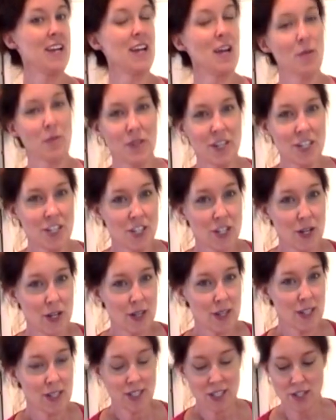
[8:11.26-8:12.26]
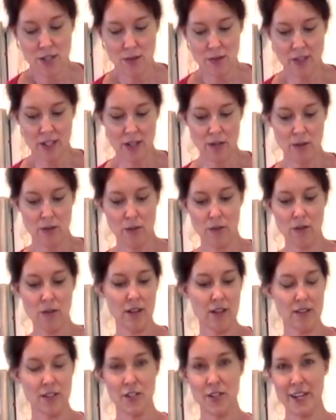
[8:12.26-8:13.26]
it, I want to show you this cute
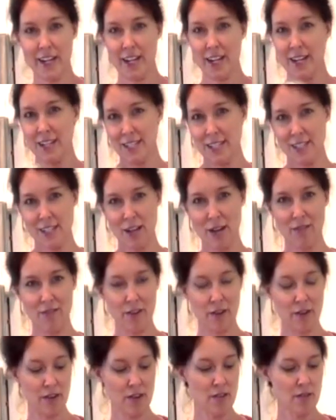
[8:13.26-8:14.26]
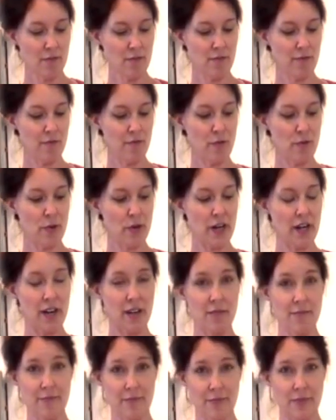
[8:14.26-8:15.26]
little trick I discovered for
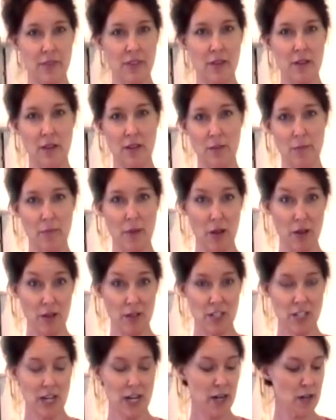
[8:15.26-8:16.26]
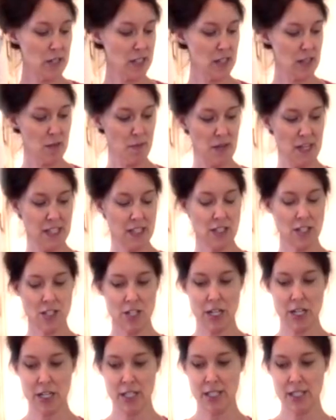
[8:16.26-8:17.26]
the ball jars and the mason
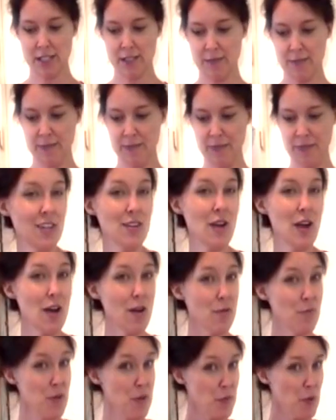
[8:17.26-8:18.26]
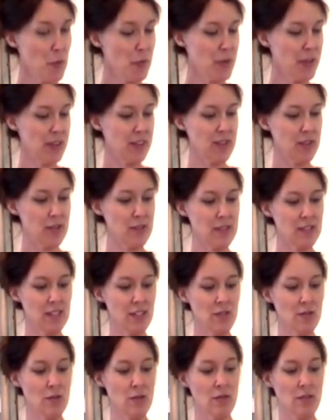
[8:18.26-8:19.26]
jars. You know how people put those
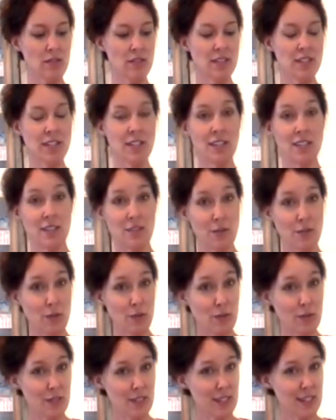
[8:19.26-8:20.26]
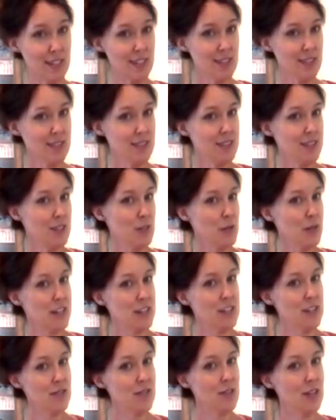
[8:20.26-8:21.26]
little cute
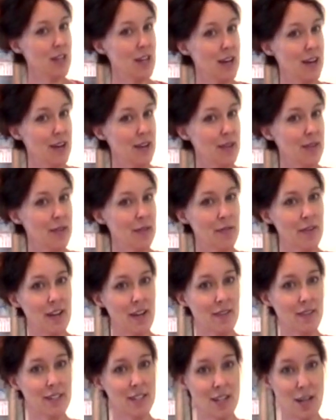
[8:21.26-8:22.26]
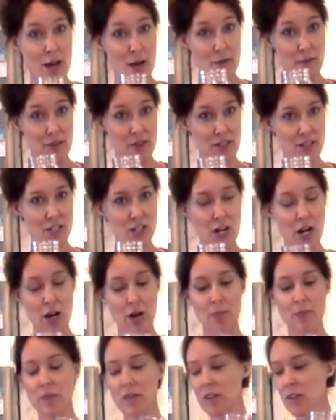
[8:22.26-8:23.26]
squares of cloth around the top of the
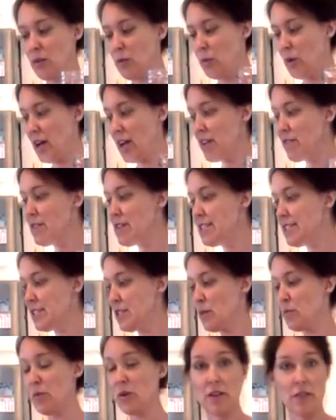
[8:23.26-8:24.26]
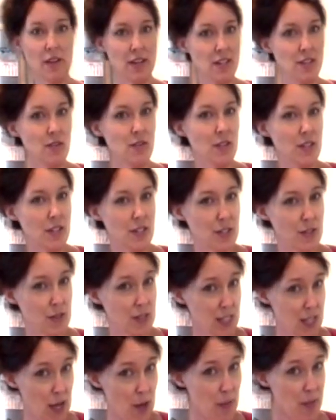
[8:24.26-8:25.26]
jar? Well, I read somewhere that you can
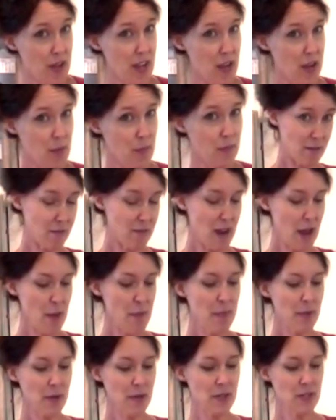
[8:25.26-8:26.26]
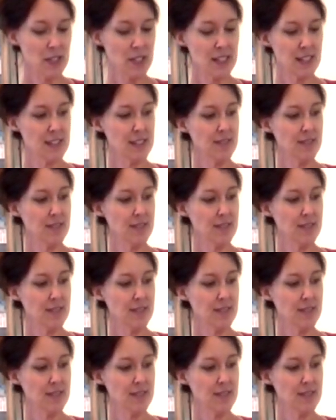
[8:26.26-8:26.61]
use cupcake wrappers,